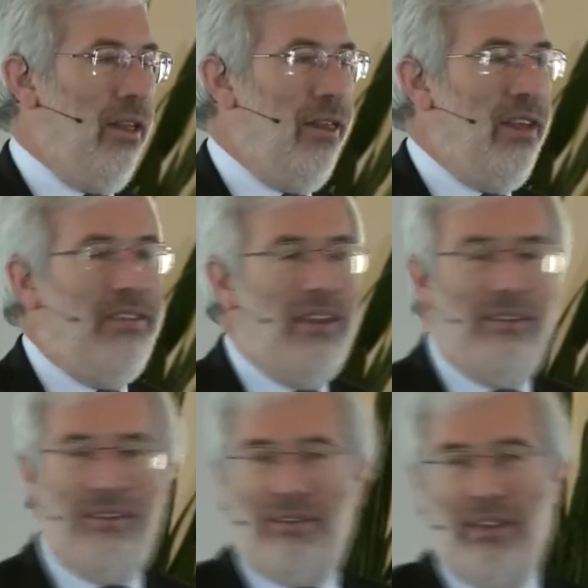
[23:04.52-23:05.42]
This
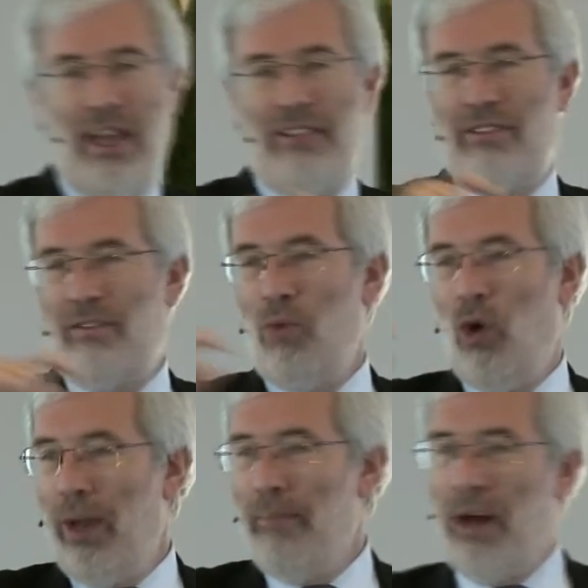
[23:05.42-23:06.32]
is a
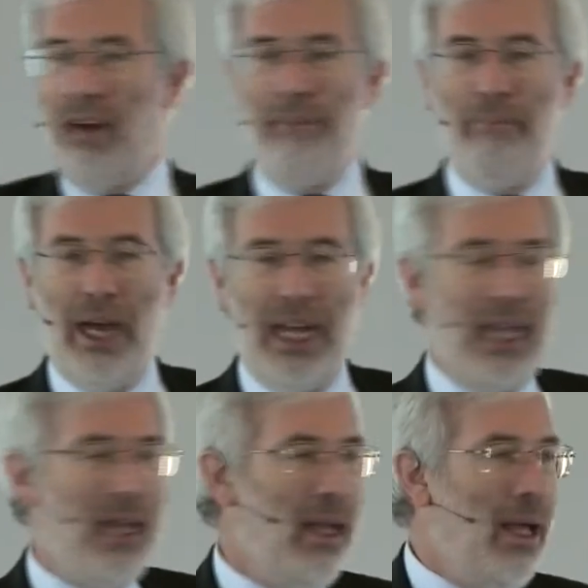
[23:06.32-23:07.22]
small amount of
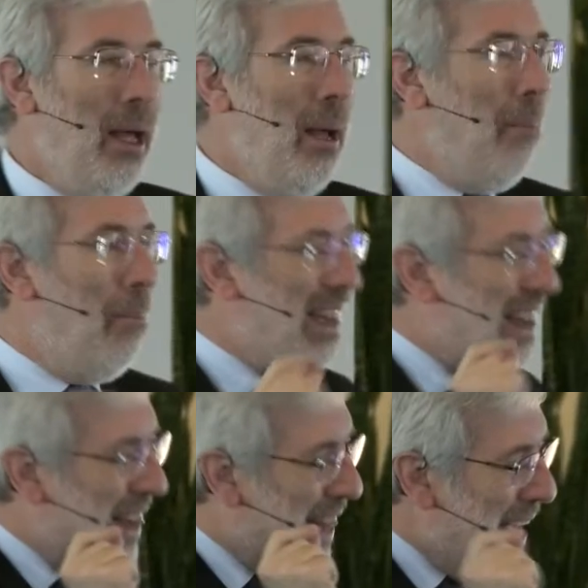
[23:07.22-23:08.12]
money,
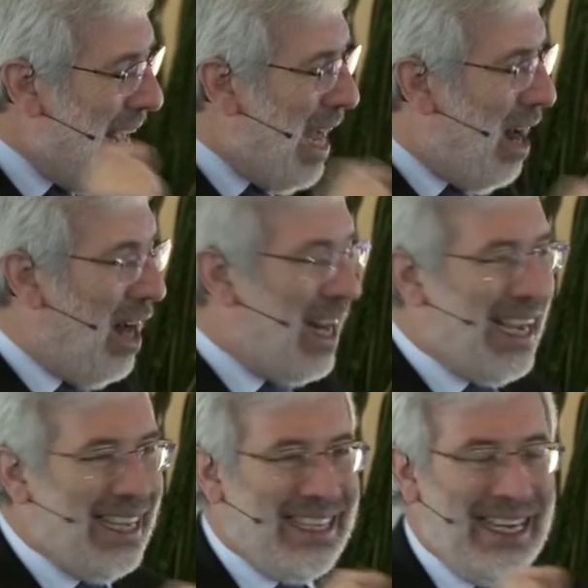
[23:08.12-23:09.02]
but they are
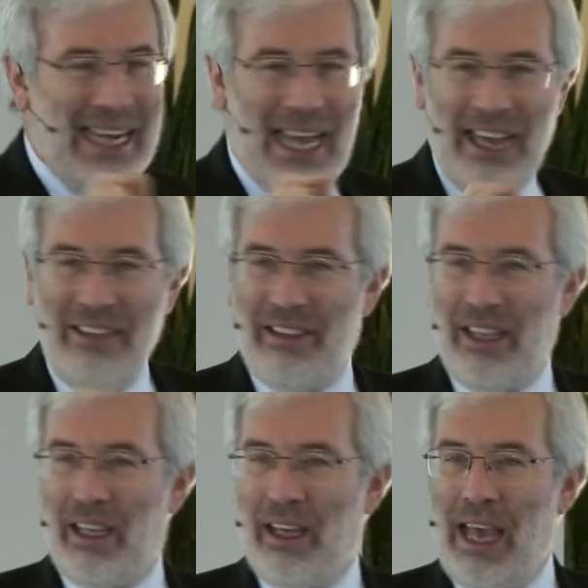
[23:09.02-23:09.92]

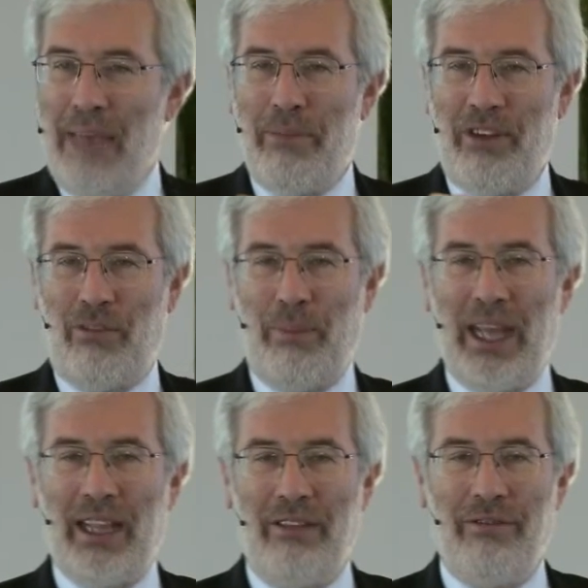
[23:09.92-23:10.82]
catalyzing a
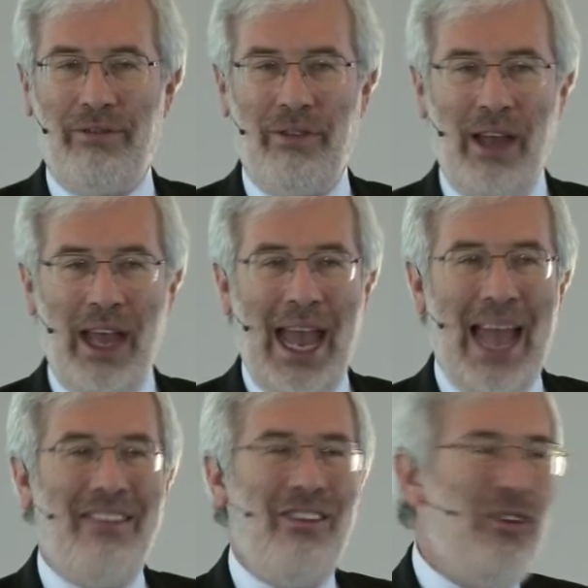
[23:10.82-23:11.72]
perspective.
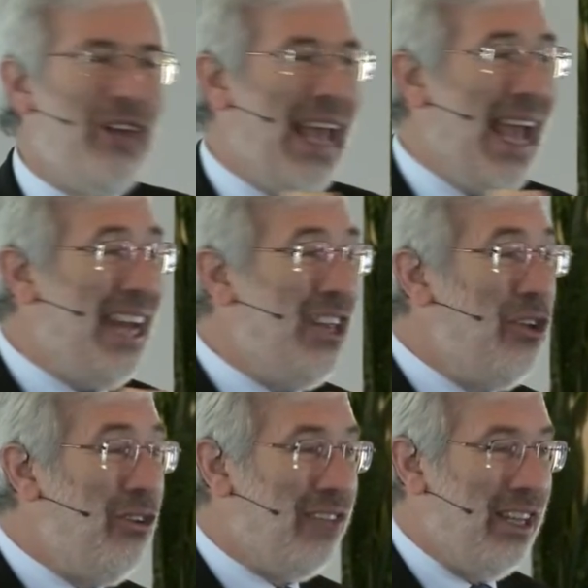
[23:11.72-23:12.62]
And so you can
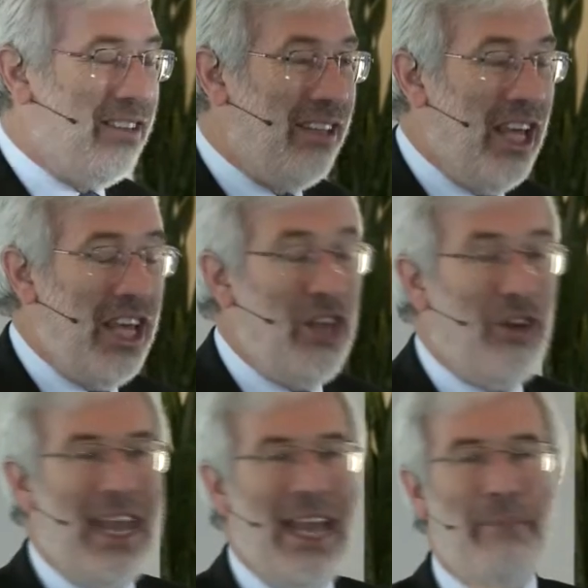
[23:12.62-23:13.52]
use it. You
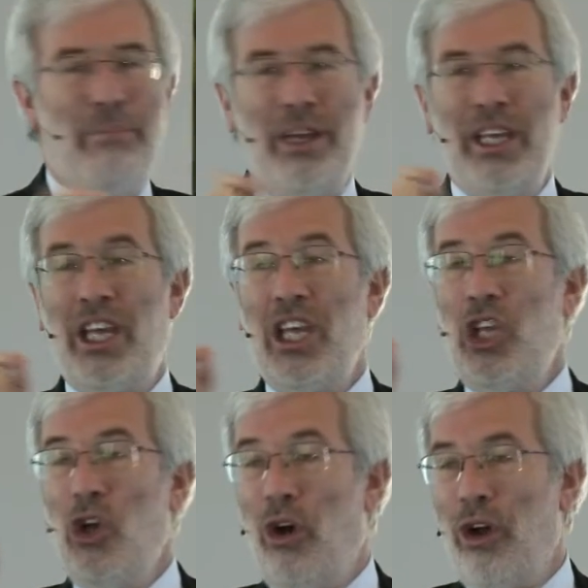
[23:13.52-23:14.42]
can bring
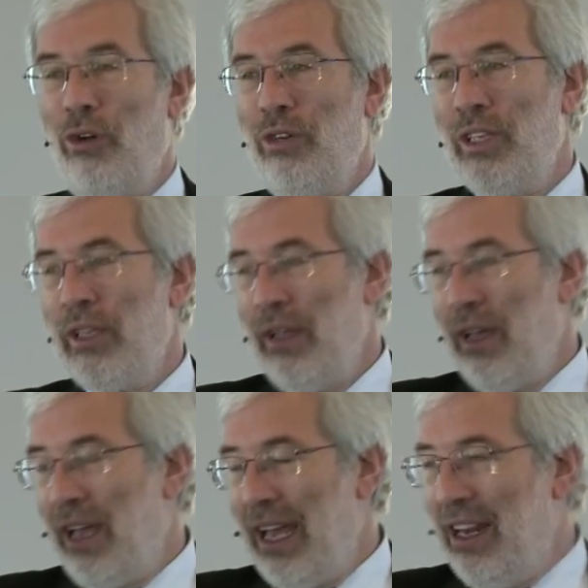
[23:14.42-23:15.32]
your own
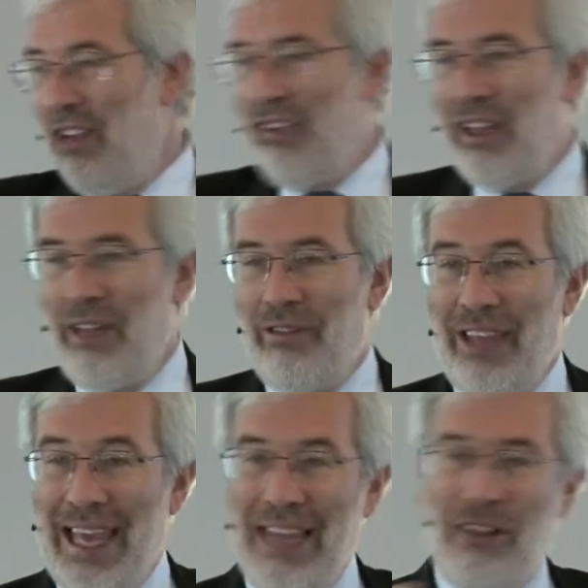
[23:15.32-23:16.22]

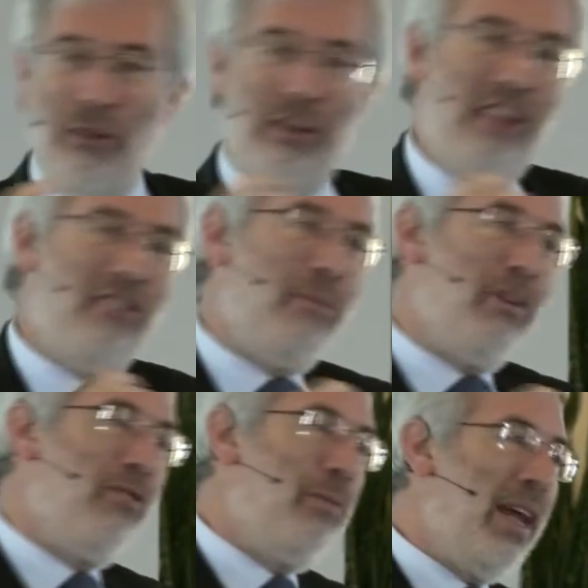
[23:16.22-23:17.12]
initiatives into this
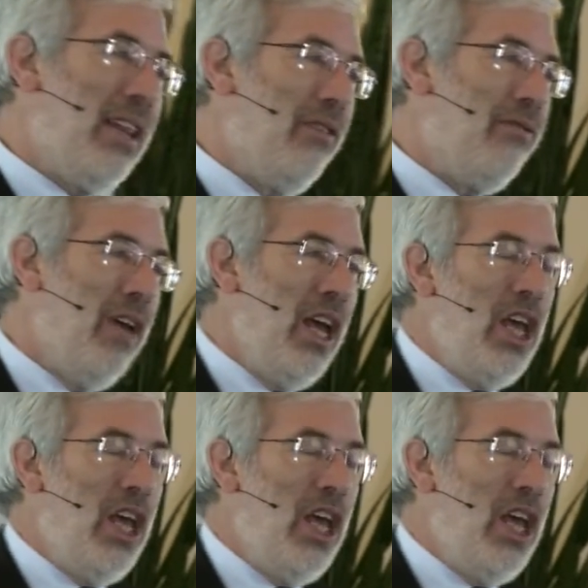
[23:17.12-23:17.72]
perspective.